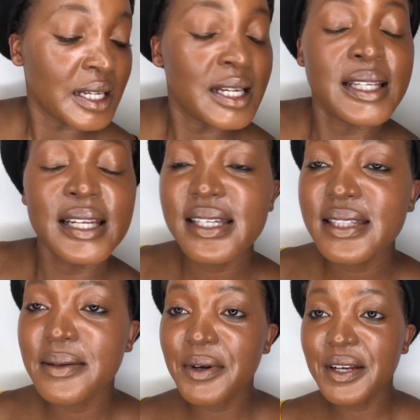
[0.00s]
Next,
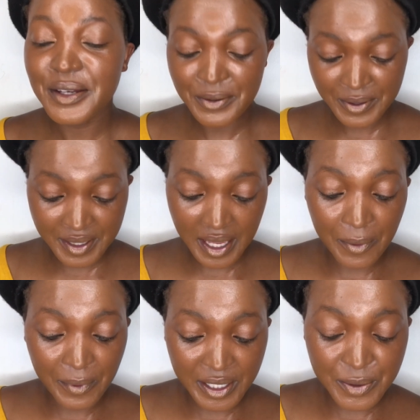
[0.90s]
I'm gonna use a
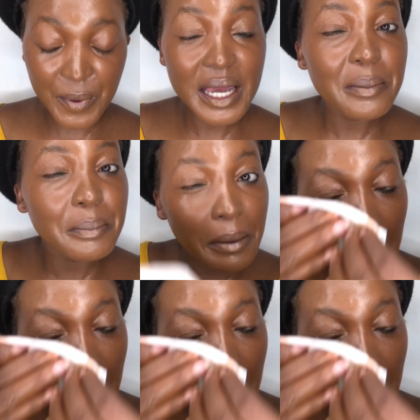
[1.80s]
wet wipe.